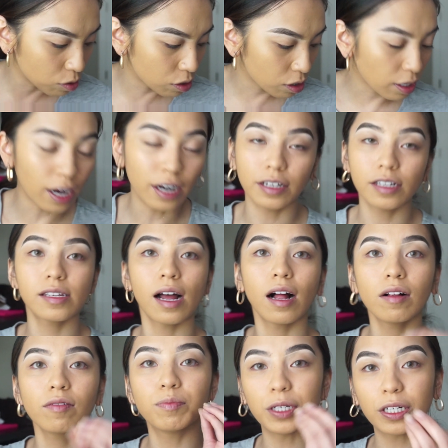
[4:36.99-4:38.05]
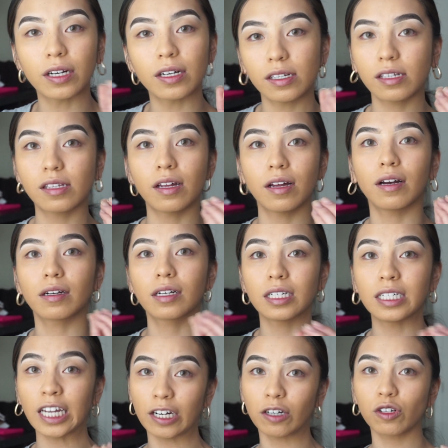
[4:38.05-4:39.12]
using the honey salve, because the
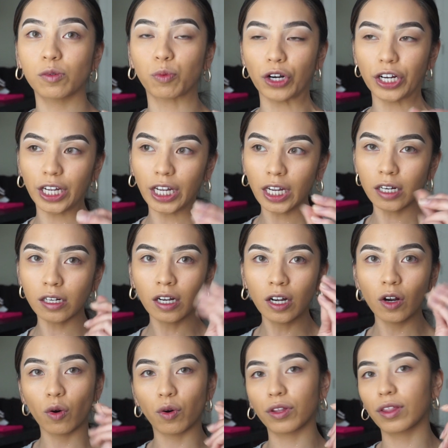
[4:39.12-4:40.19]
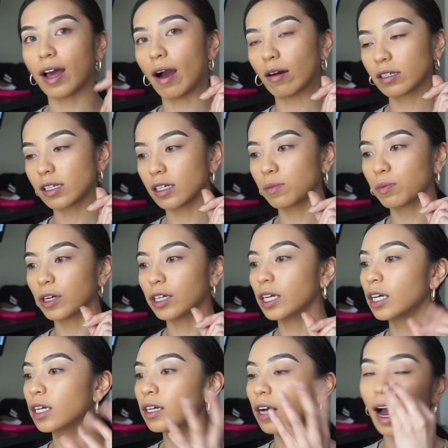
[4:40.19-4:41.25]
container's breaking or the outside's
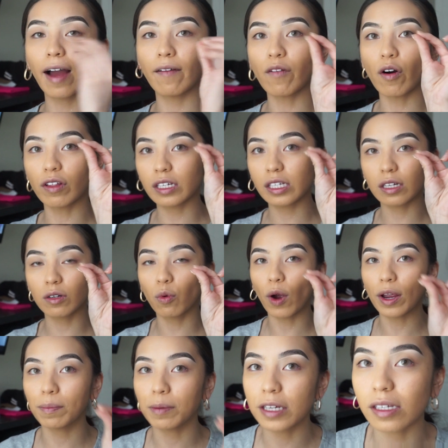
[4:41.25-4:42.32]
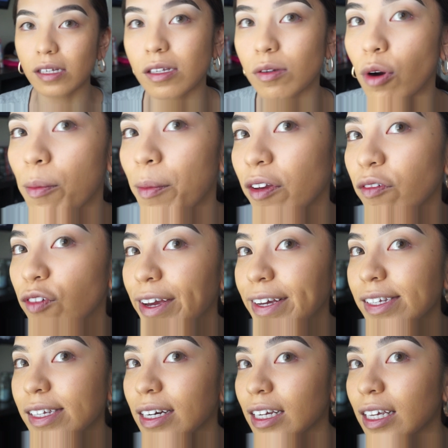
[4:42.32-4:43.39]
breaking, I have all these little white pieces around my
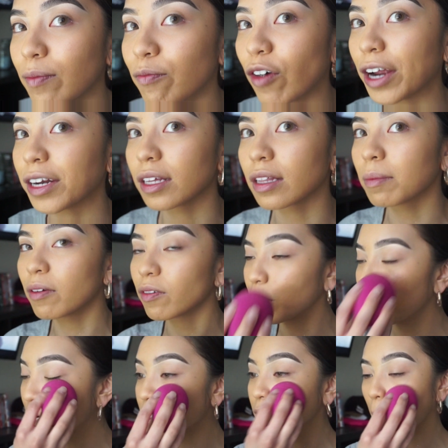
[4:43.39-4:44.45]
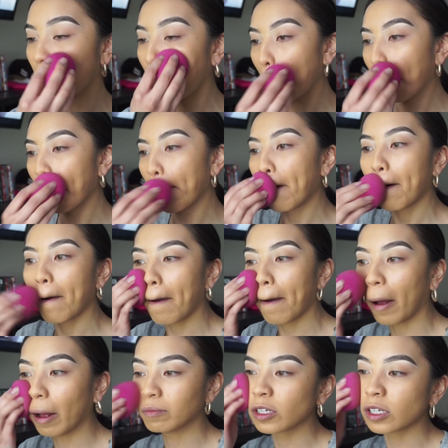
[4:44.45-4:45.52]
face and I keep finding them everywhere, so
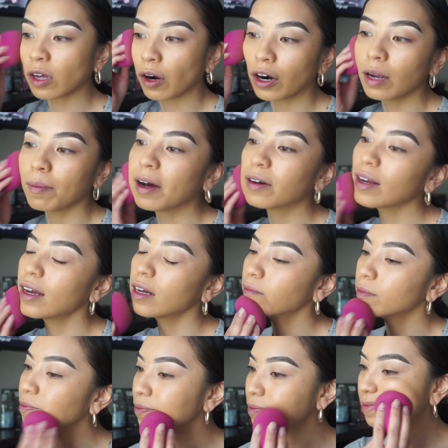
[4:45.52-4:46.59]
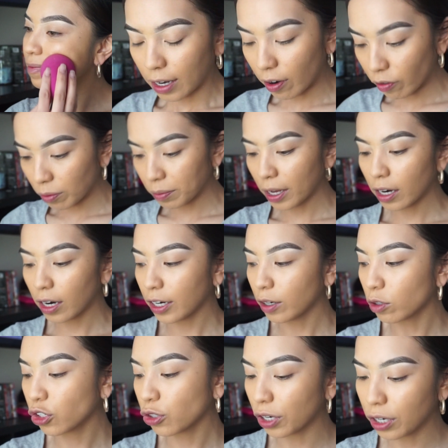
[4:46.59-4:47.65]
I'm sorry about it. Now from there I go
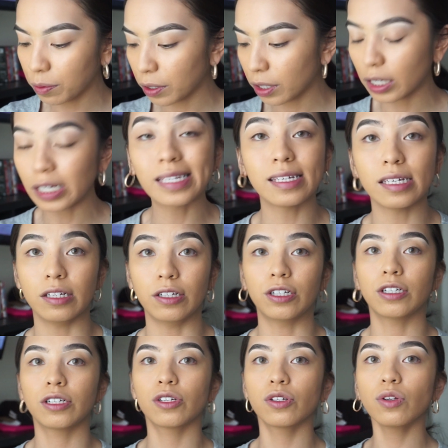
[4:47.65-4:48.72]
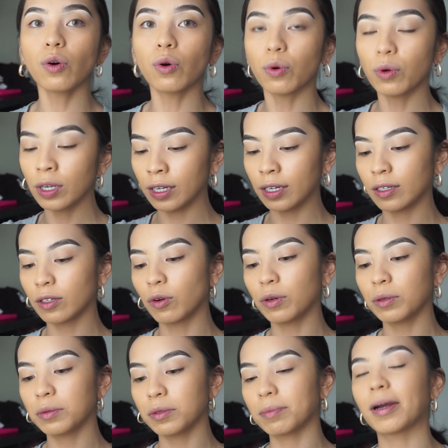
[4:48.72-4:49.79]
straight in with concealer. So I'm
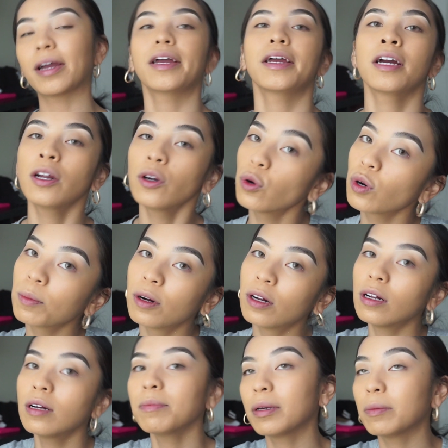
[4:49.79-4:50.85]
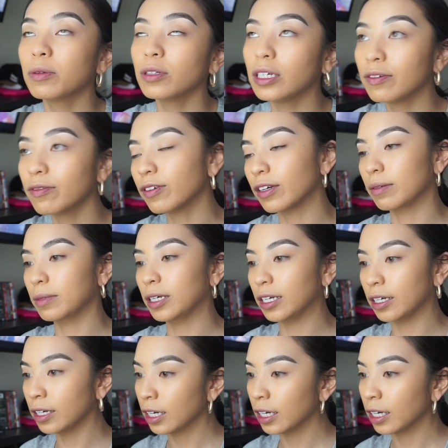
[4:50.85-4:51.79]
going with my normal Maybelline Fit Me.